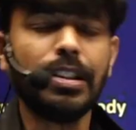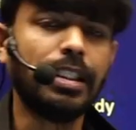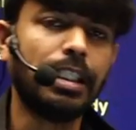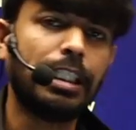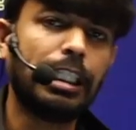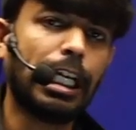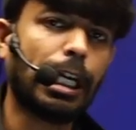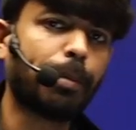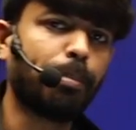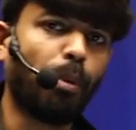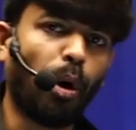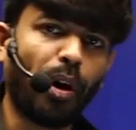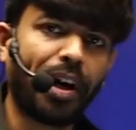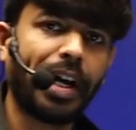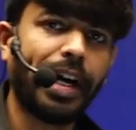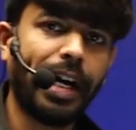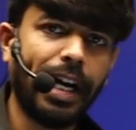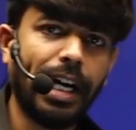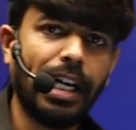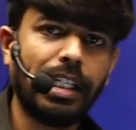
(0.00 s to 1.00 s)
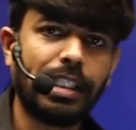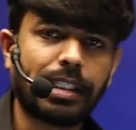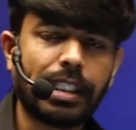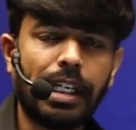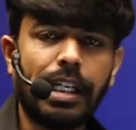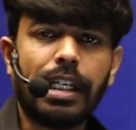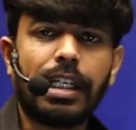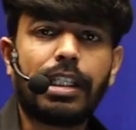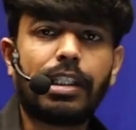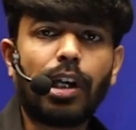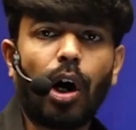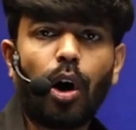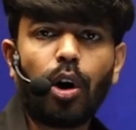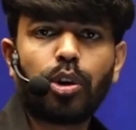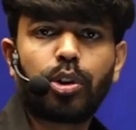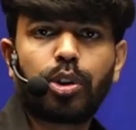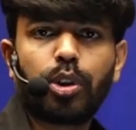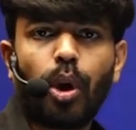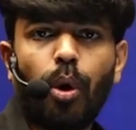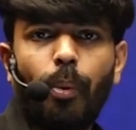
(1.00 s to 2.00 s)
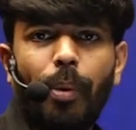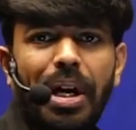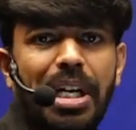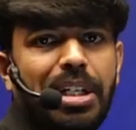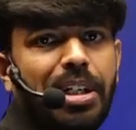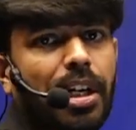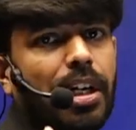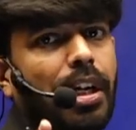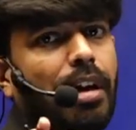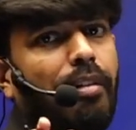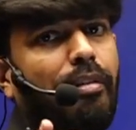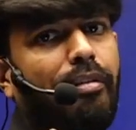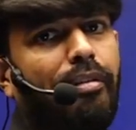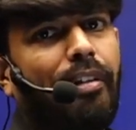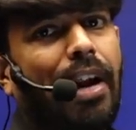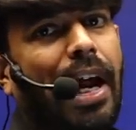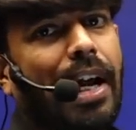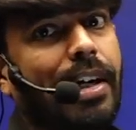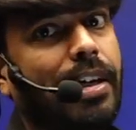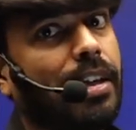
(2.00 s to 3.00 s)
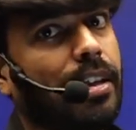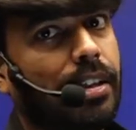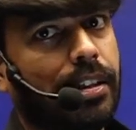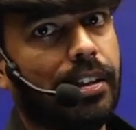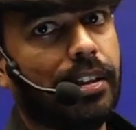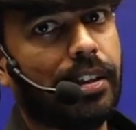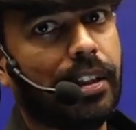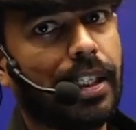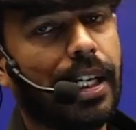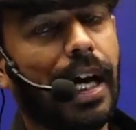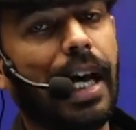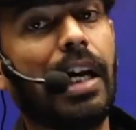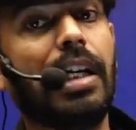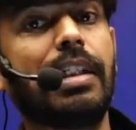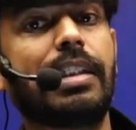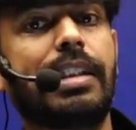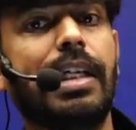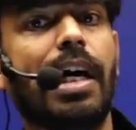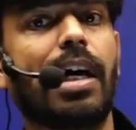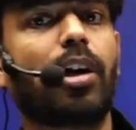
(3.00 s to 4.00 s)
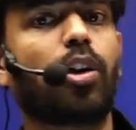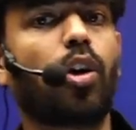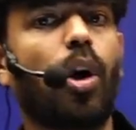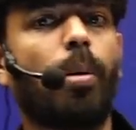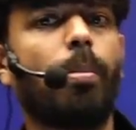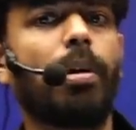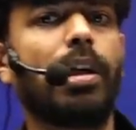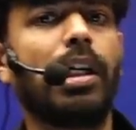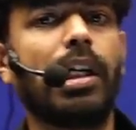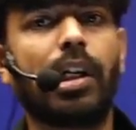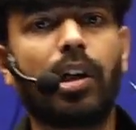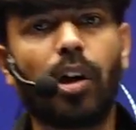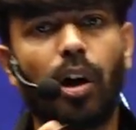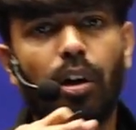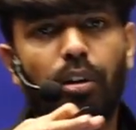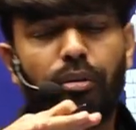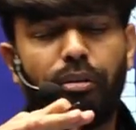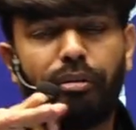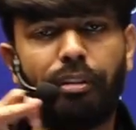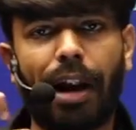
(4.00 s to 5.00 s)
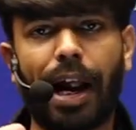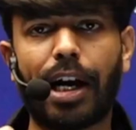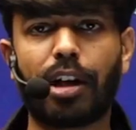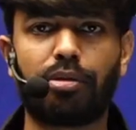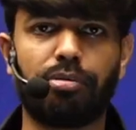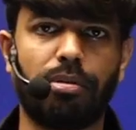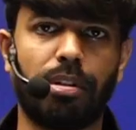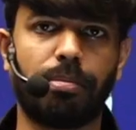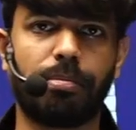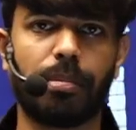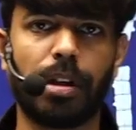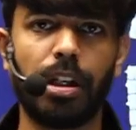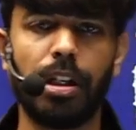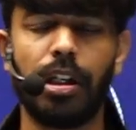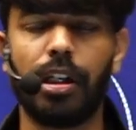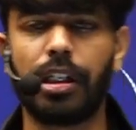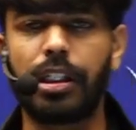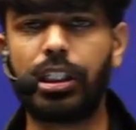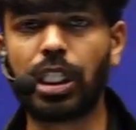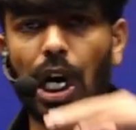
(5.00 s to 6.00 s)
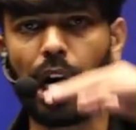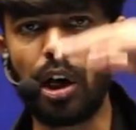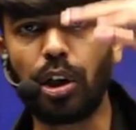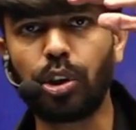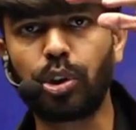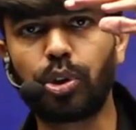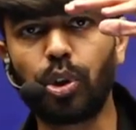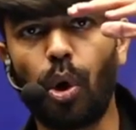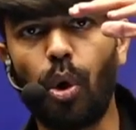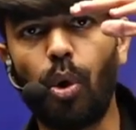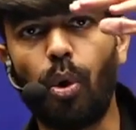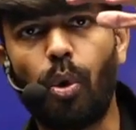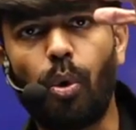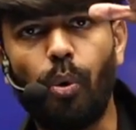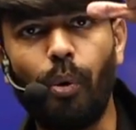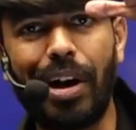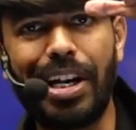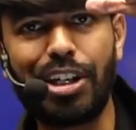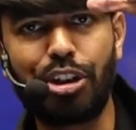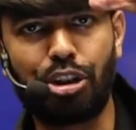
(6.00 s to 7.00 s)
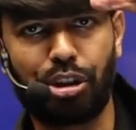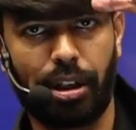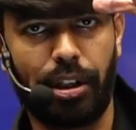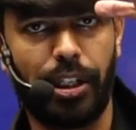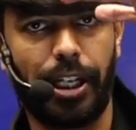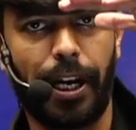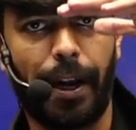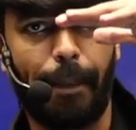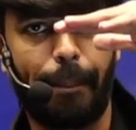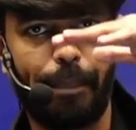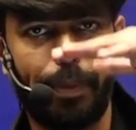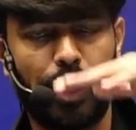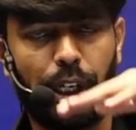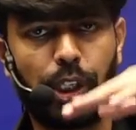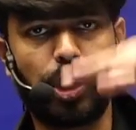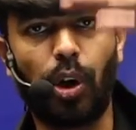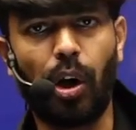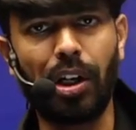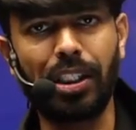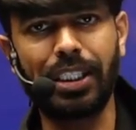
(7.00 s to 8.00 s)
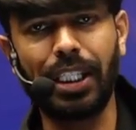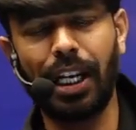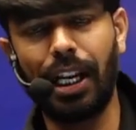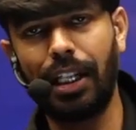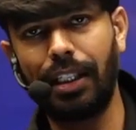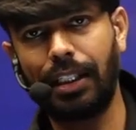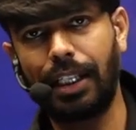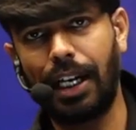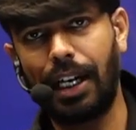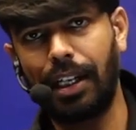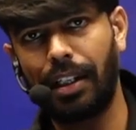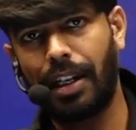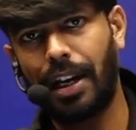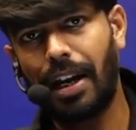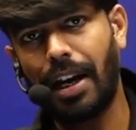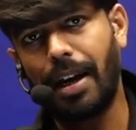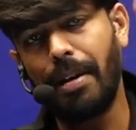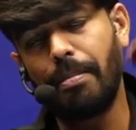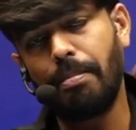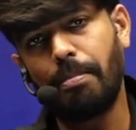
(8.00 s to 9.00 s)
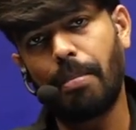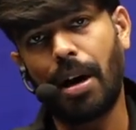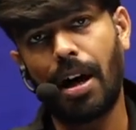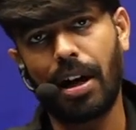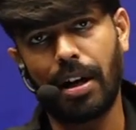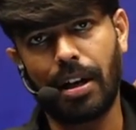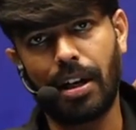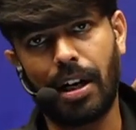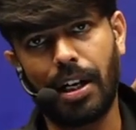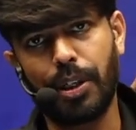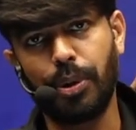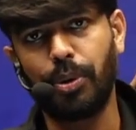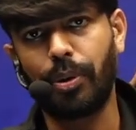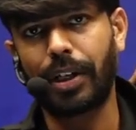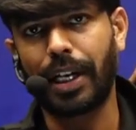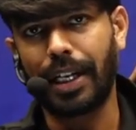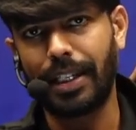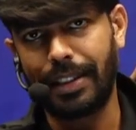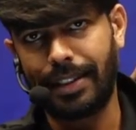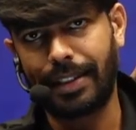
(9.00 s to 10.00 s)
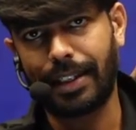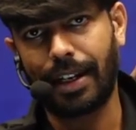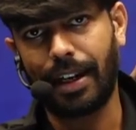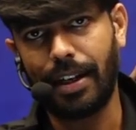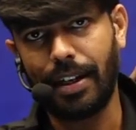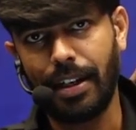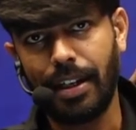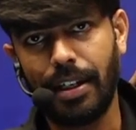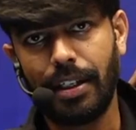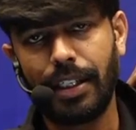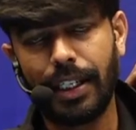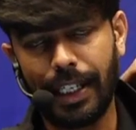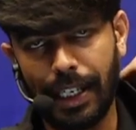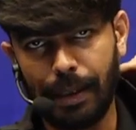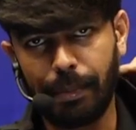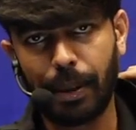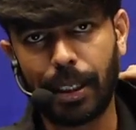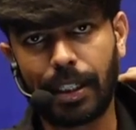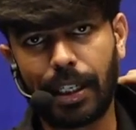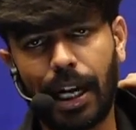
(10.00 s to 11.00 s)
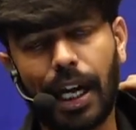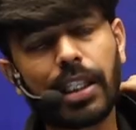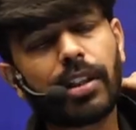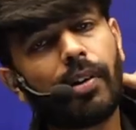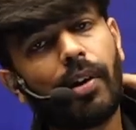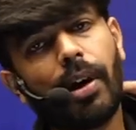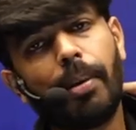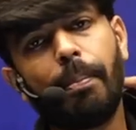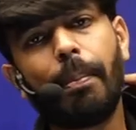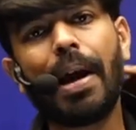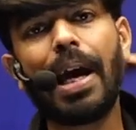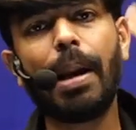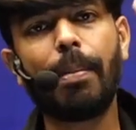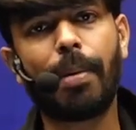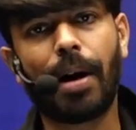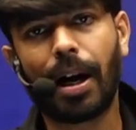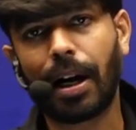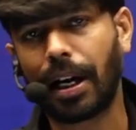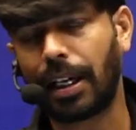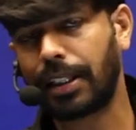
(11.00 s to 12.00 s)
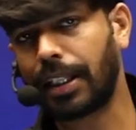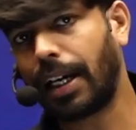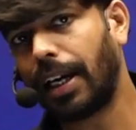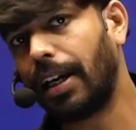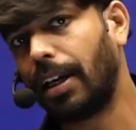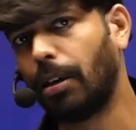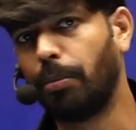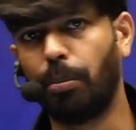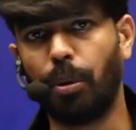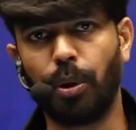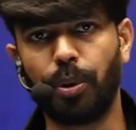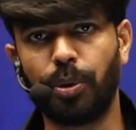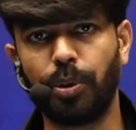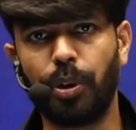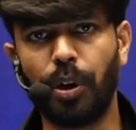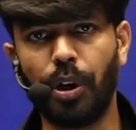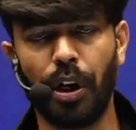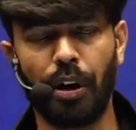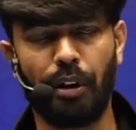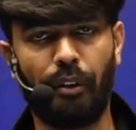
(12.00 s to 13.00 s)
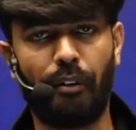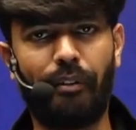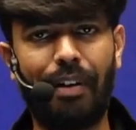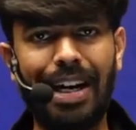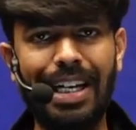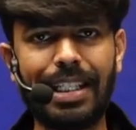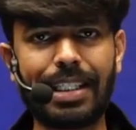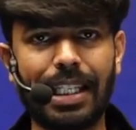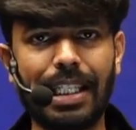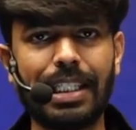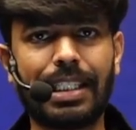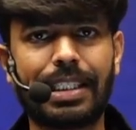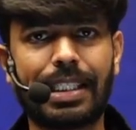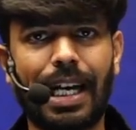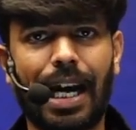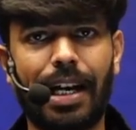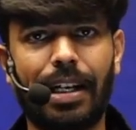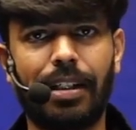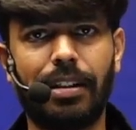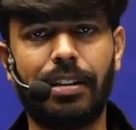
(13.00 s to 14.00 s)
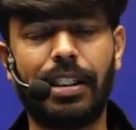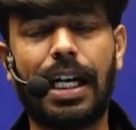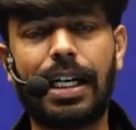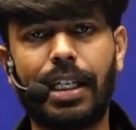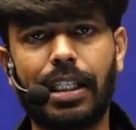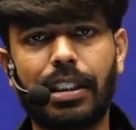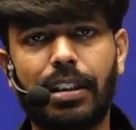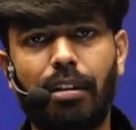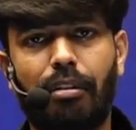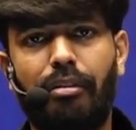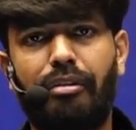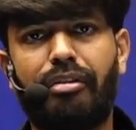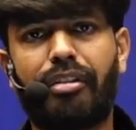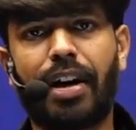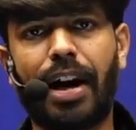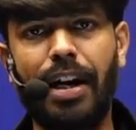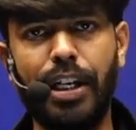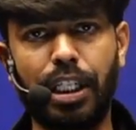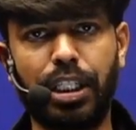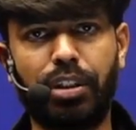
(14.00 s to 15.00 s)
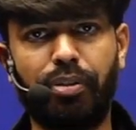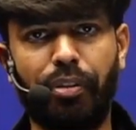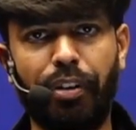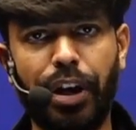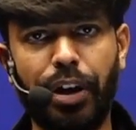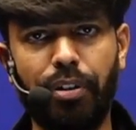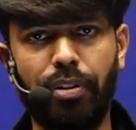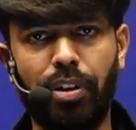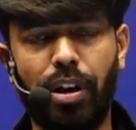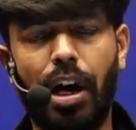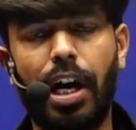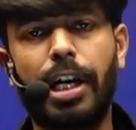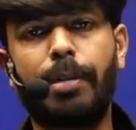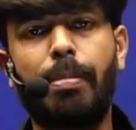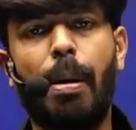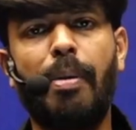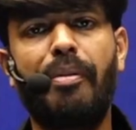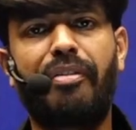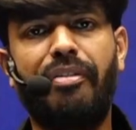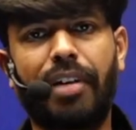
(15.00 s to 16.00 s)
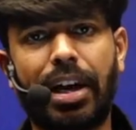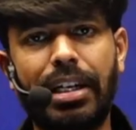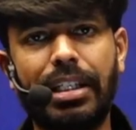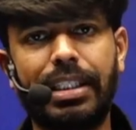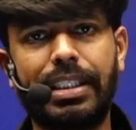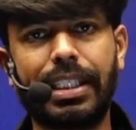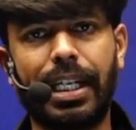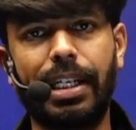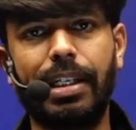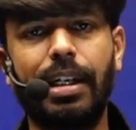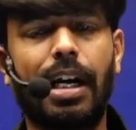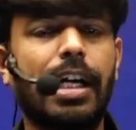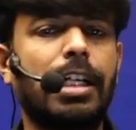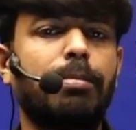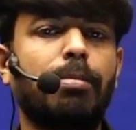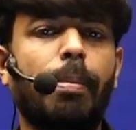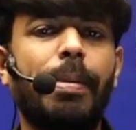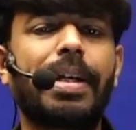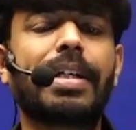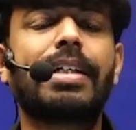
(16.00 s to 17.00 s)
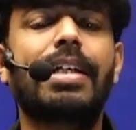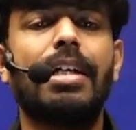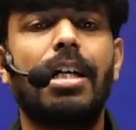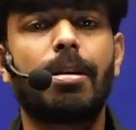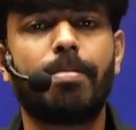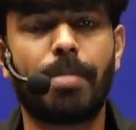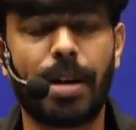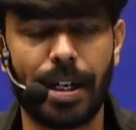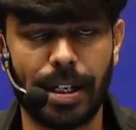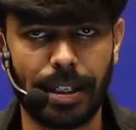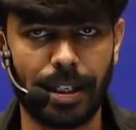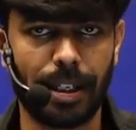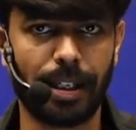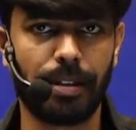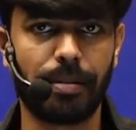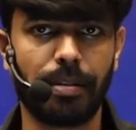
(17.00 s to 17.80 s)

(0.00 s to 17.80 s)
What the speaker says: Their body is dorso-ventrally flattened, hence they are commonly called flatworm. Dorso-ventrally. Dorsal anta helidre himbaga, you can say illi bandaga athava melbaga anta helabodu. Ventral side, that is the front view, or it may be front side, or it may be kelabaga.